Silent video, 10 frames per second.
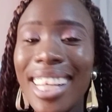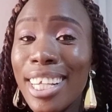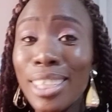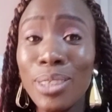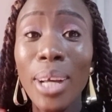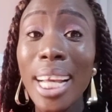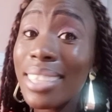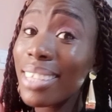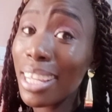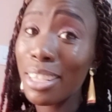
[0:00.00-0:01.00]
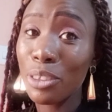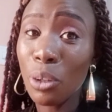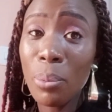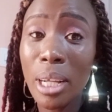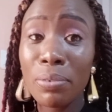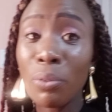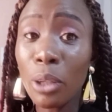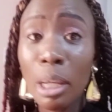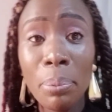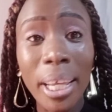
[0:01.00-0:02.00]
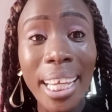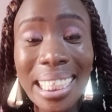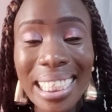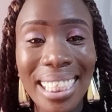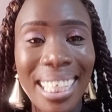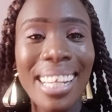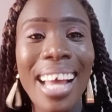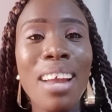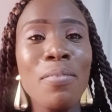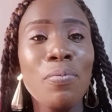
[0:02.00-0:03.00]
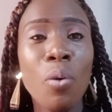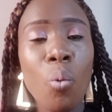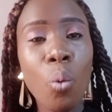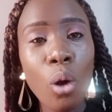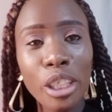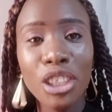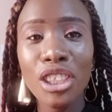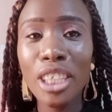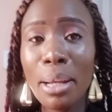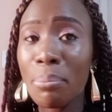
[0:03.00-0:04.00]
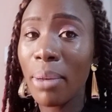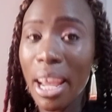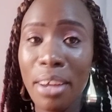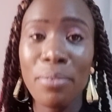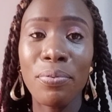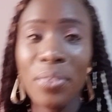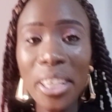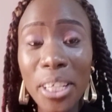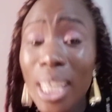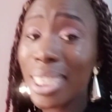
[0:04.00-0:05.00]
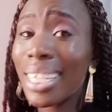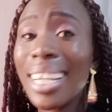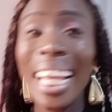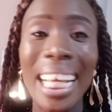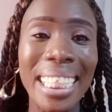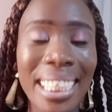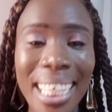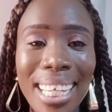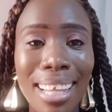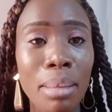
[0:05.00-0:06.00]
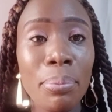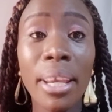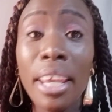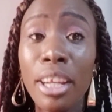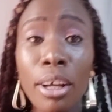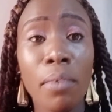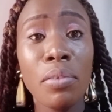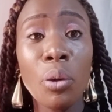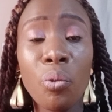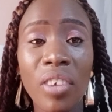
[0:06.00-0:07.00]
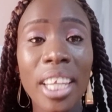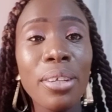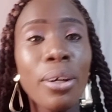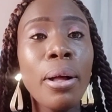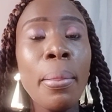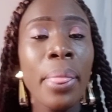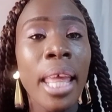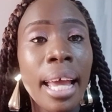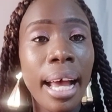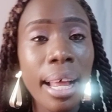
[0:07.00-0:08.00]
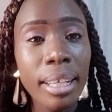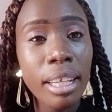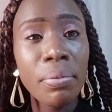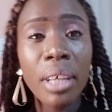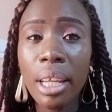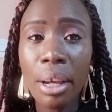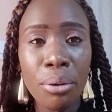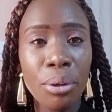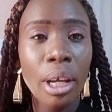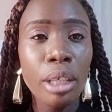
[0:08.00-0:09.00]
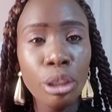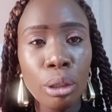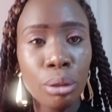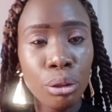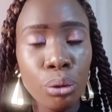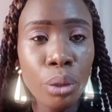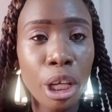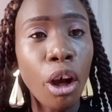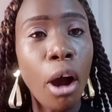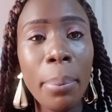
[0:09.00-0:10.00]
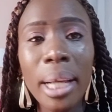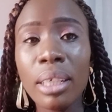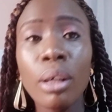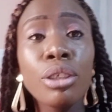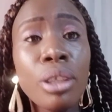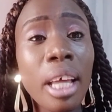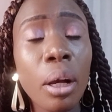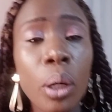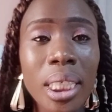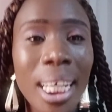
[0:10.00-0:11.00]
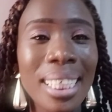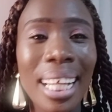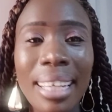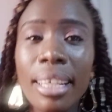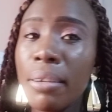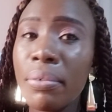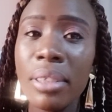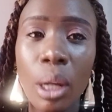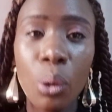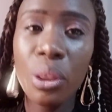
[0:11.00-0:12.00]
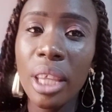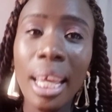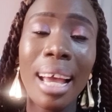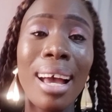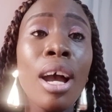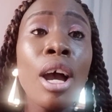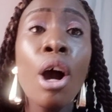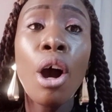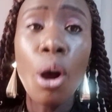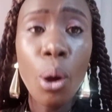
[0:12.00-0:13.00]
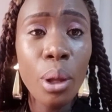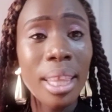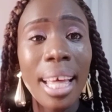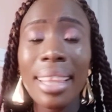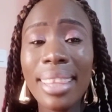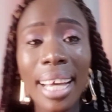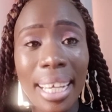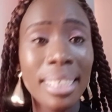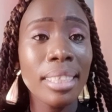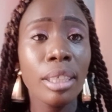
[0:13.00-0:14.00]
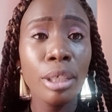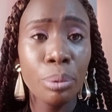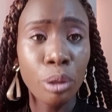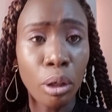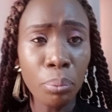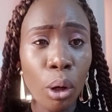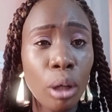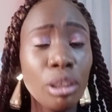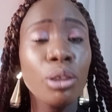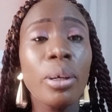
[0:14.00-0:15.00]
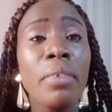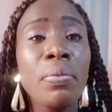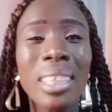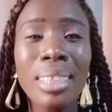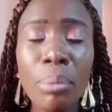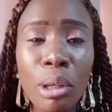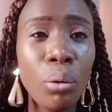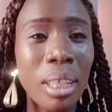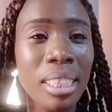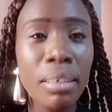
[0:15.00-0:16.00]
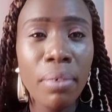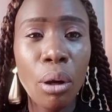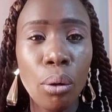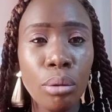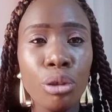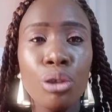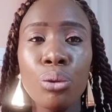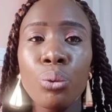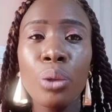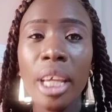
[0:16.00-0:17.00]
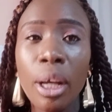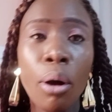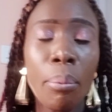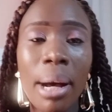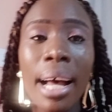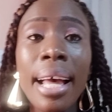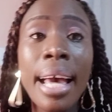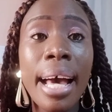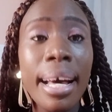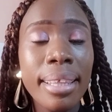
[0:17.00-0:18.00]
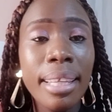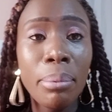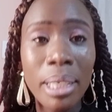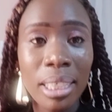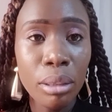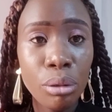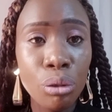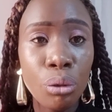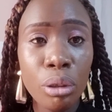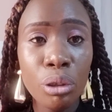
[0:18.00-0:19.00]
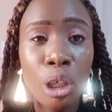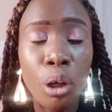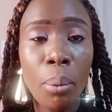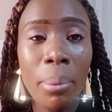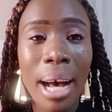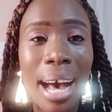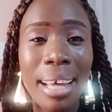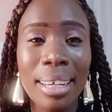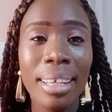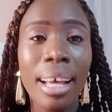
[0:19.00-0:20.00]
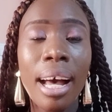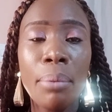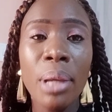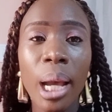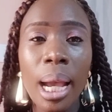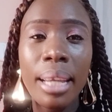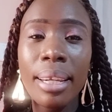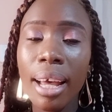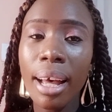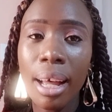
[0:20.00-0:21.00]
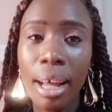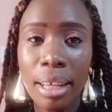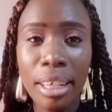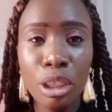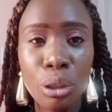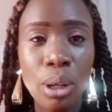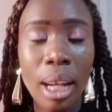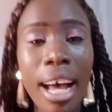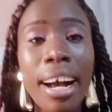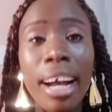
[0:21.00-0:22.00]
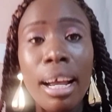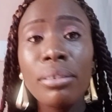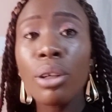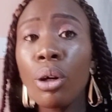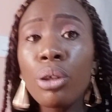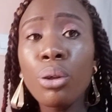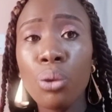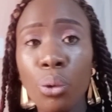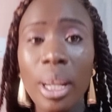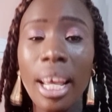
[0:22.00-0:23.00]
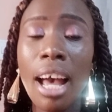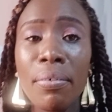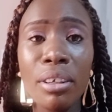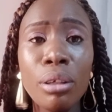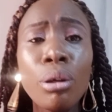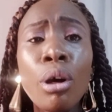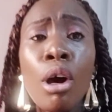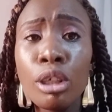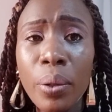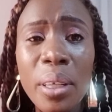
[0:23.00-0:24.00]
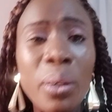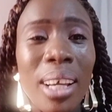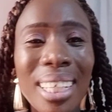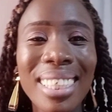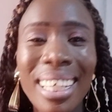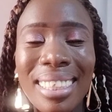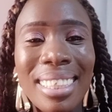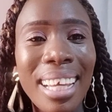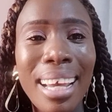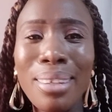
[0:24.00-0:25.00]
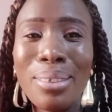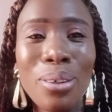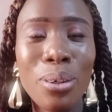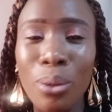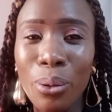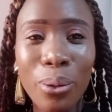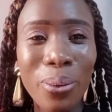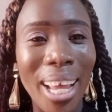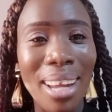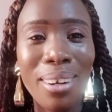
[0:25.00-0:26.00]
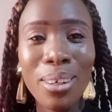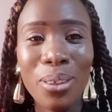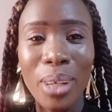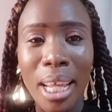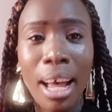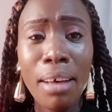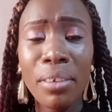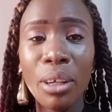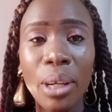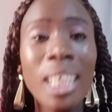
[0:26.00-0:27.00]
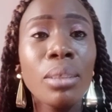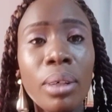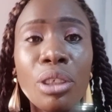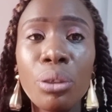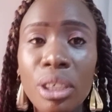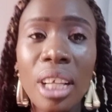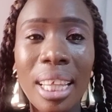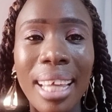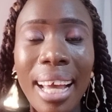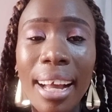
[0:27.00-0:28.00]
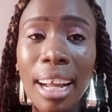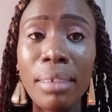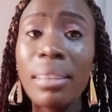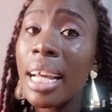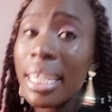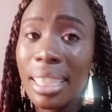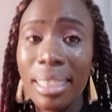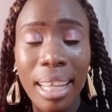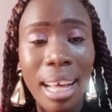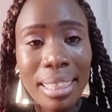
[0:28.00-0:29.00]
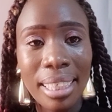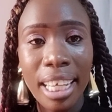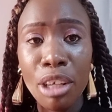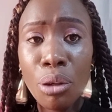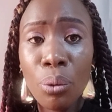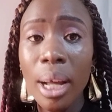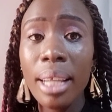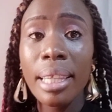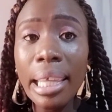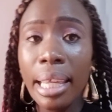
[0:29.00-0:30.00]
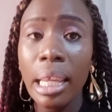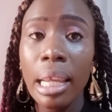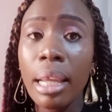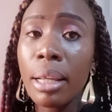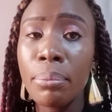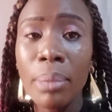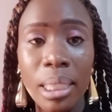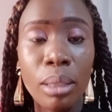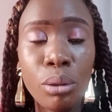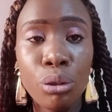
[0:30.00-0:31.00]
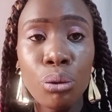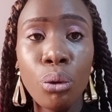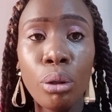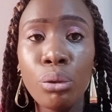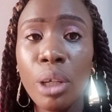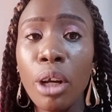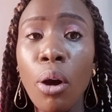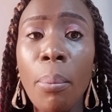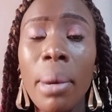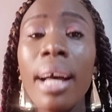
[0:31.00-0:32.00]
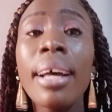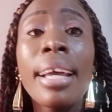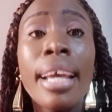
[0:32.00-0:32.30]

So guys, thank you so much for keeping it real and for watching my videos. And like I said at the beginning of the video, I'll leave the directions to Gikomba, and also the contact I'll leave down there on the description box. So if you're someone who has never gone to Gikomba, the matatus to go to Gikomba are behind National Archives on Lutuli Avenue. So when you get just there and you don't know where Lutuli Avenue is, once you reach at the archive, just ask anyone the matatus to go to Gikomba.